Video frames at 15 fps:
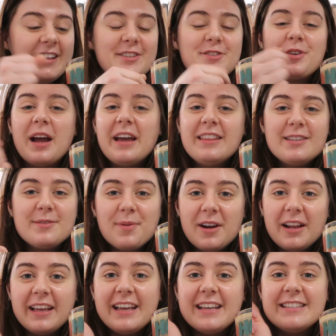Let's try it this
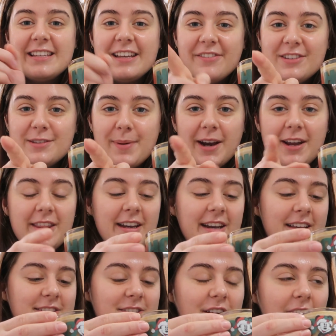morning and see if it's better than
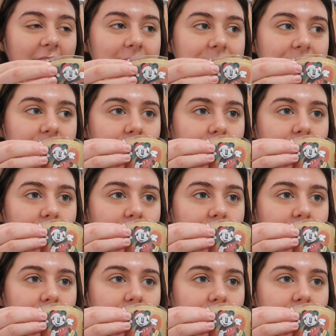yesterday.